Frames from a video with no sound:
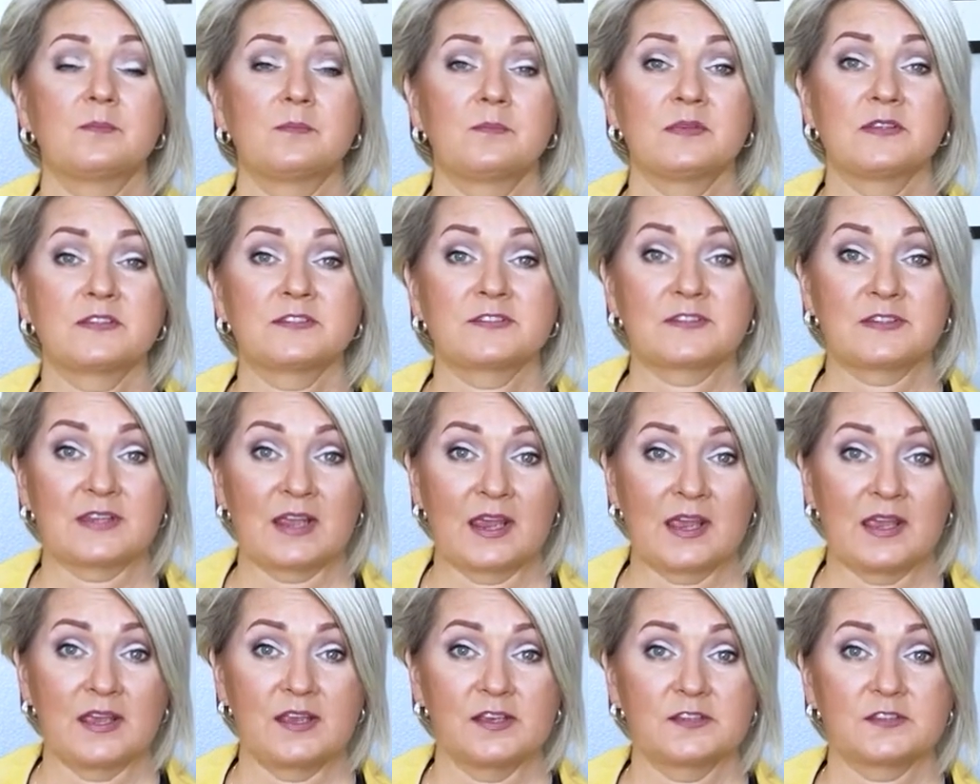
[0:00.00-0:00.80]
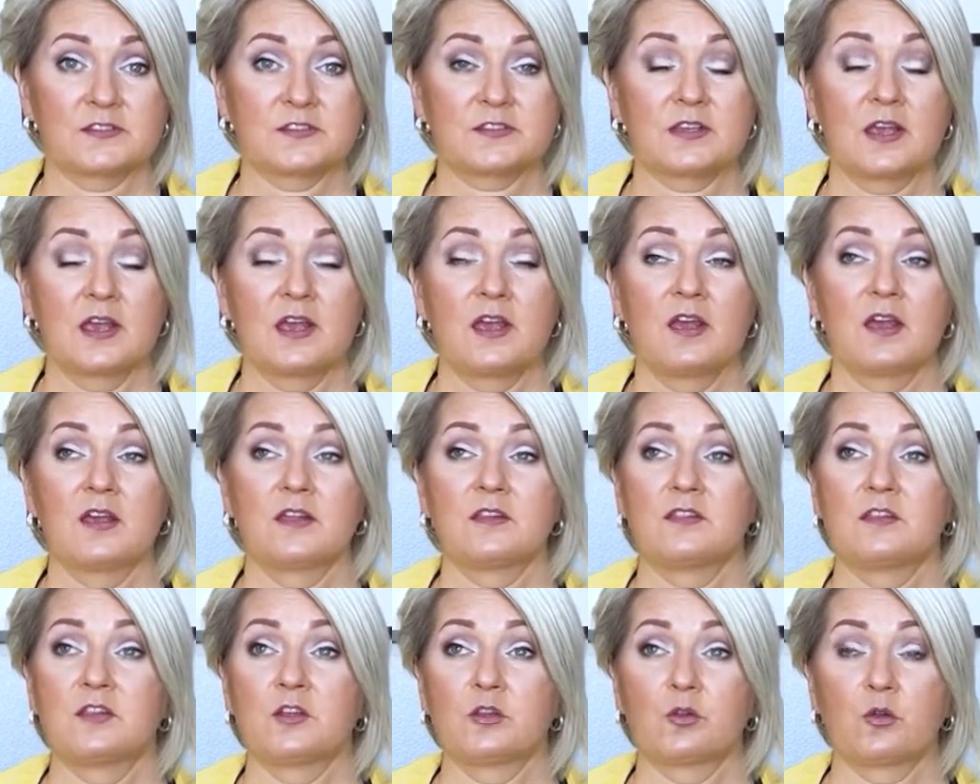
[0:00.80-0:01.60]
mistakes,
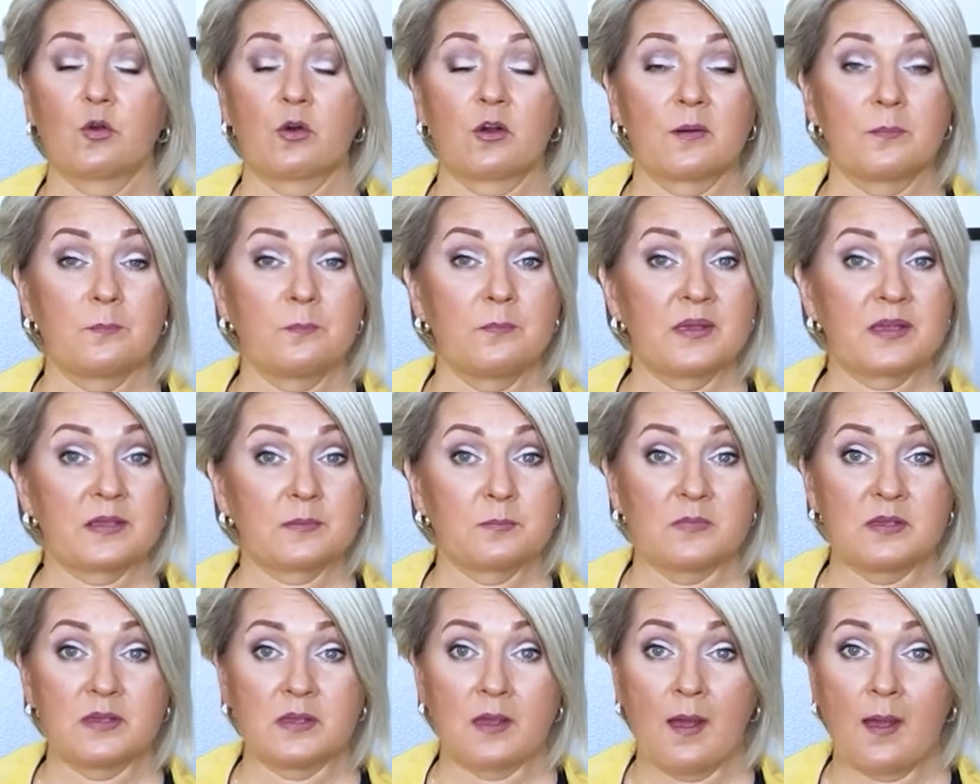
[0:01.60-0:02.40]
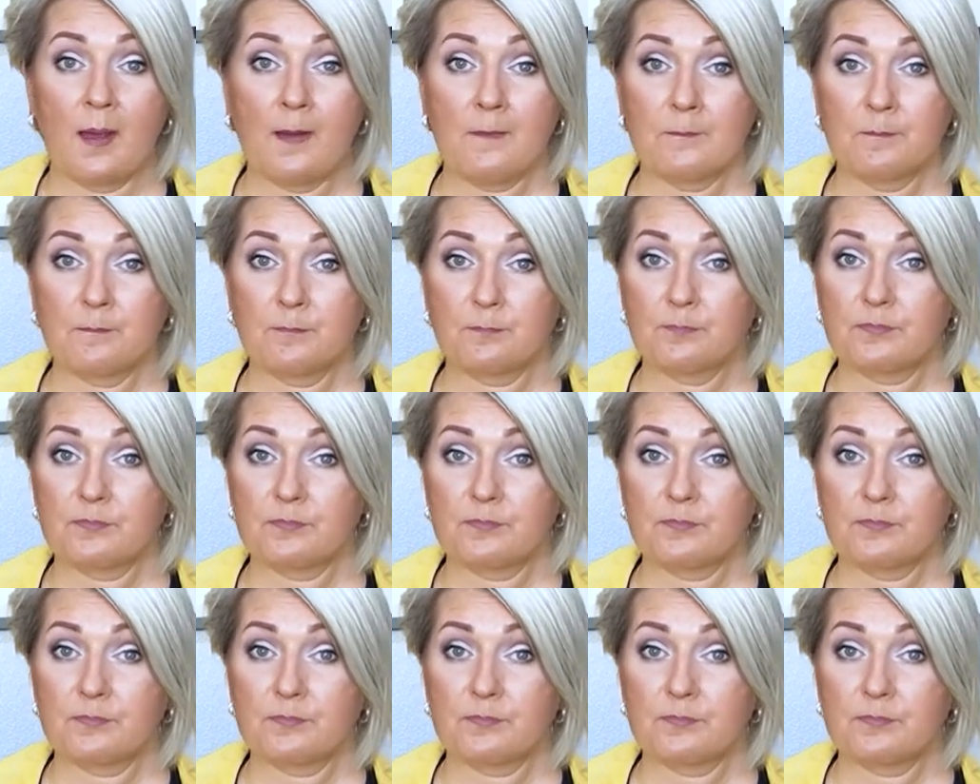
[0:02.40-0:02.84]
the Lord picked me up